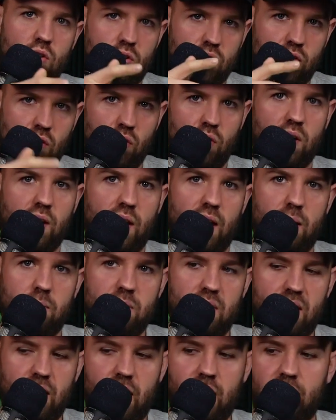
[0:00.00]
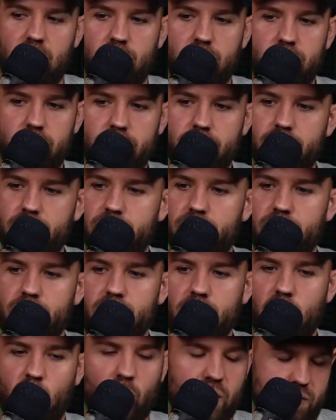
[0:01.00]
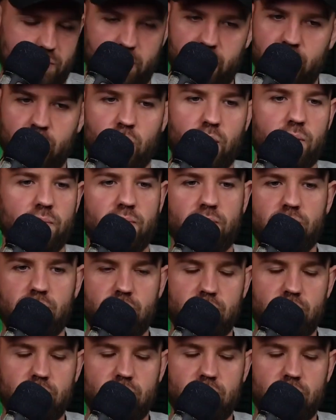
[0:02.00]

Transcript: to the game tonight, which we don't.